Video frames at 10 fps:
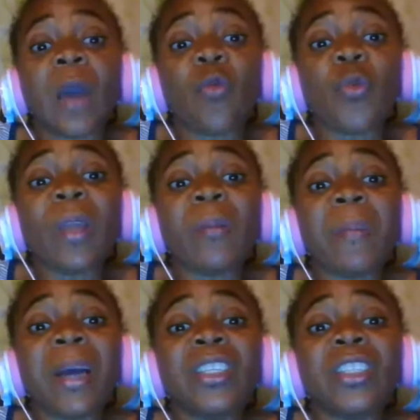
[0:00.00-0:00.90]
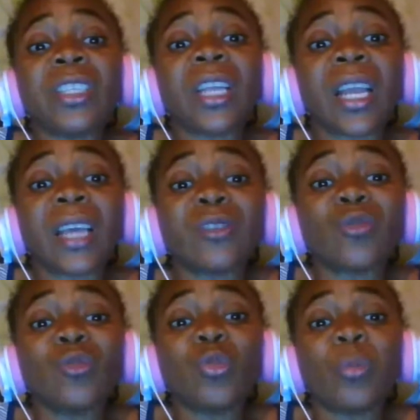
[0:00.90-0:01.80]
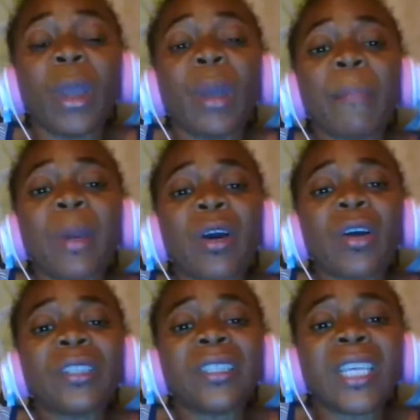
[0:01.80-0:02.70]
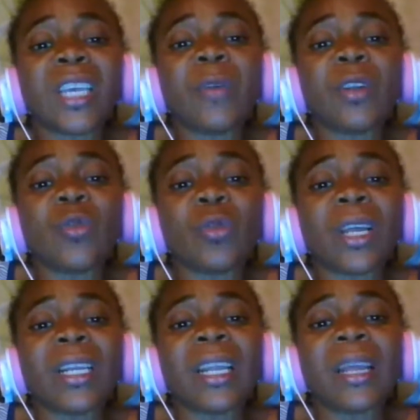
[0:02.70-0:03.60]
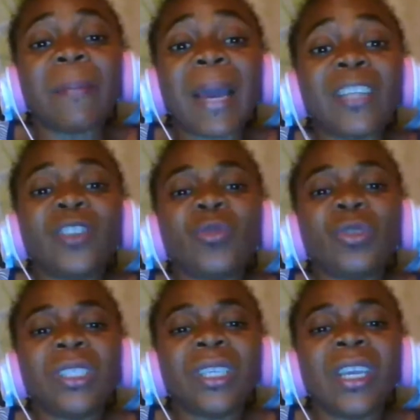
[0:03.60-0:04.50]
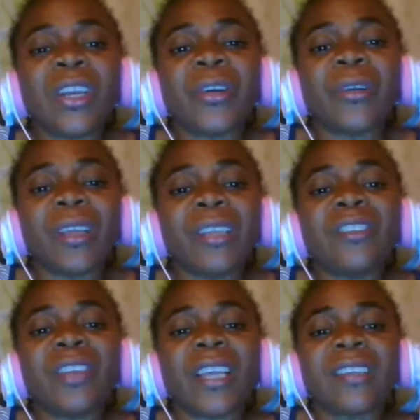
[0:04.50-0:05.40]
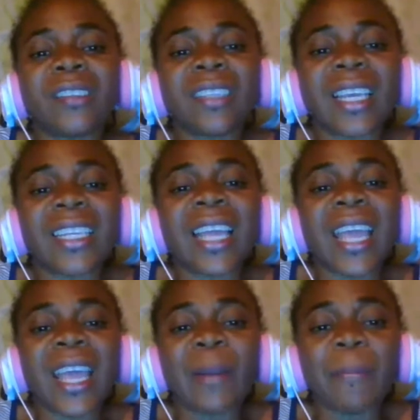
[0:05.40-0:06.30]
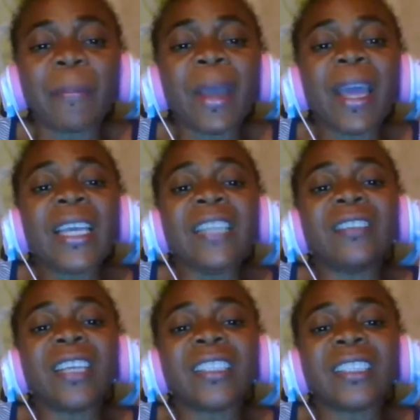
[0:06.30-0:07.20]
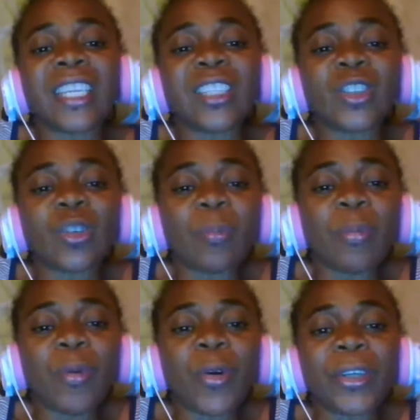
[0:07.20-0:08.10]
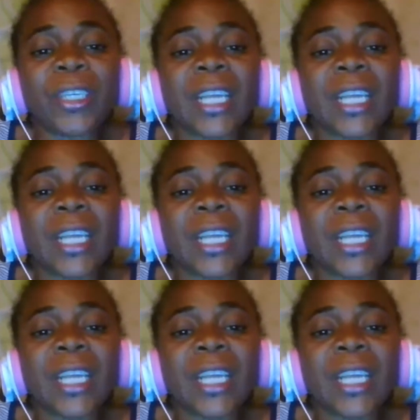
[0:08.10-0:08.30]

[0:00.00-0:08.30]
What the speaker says: well managed classroom, because they will know that my duty here is to extend help, is to extend support